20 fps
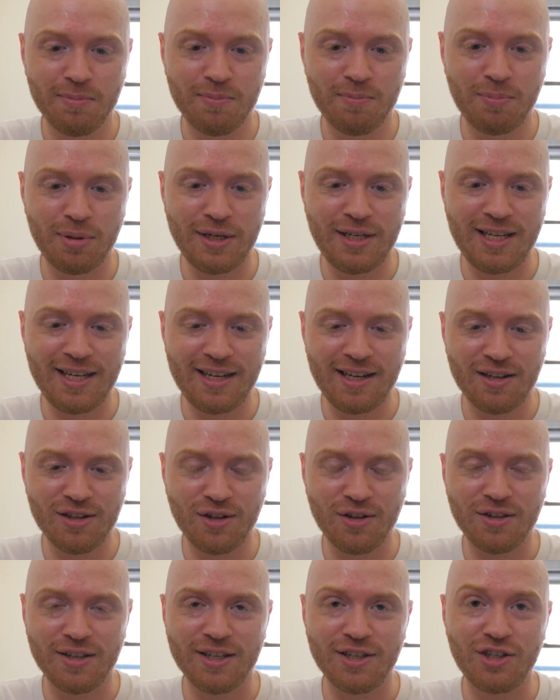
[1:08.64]

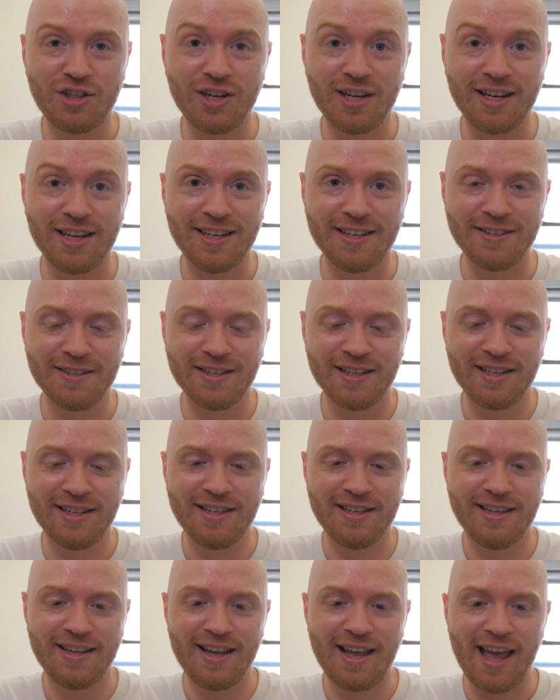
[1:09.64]
particularly shitty.
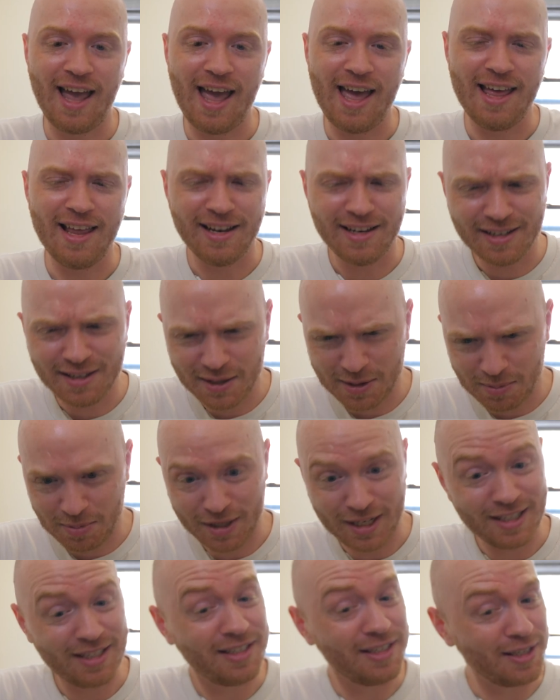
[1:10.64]
But
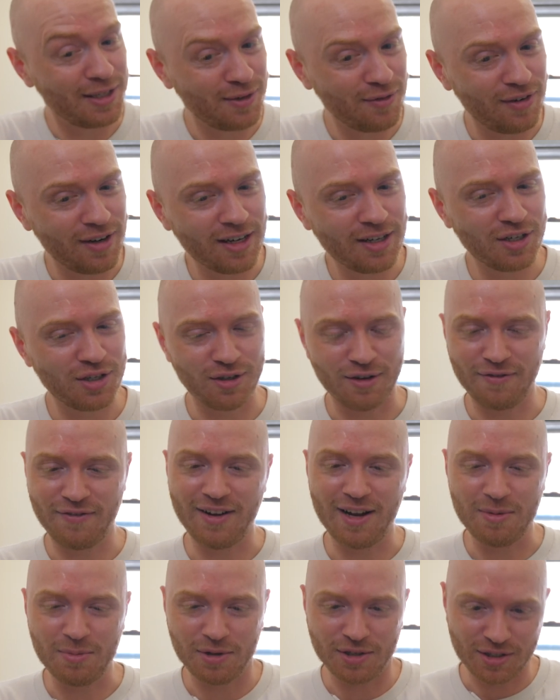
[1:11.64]
it's dysfunctional
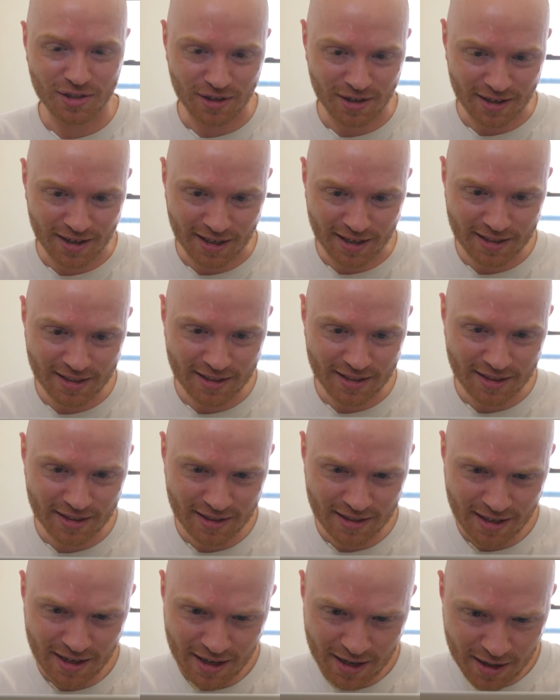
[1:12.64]
family circus.
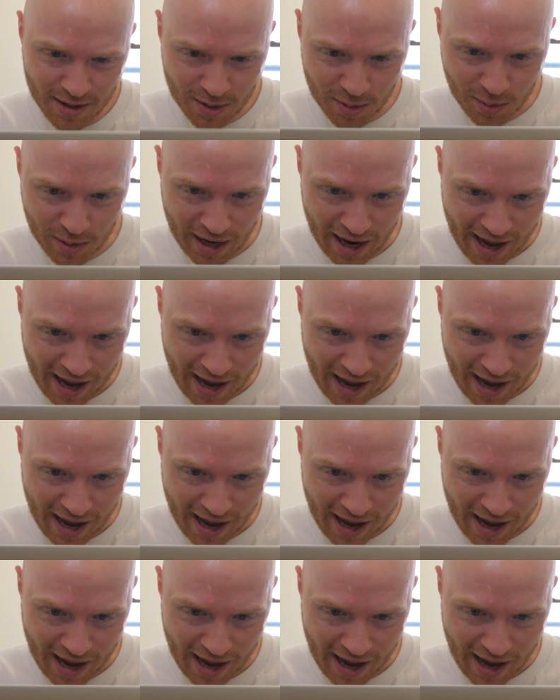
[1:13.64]
We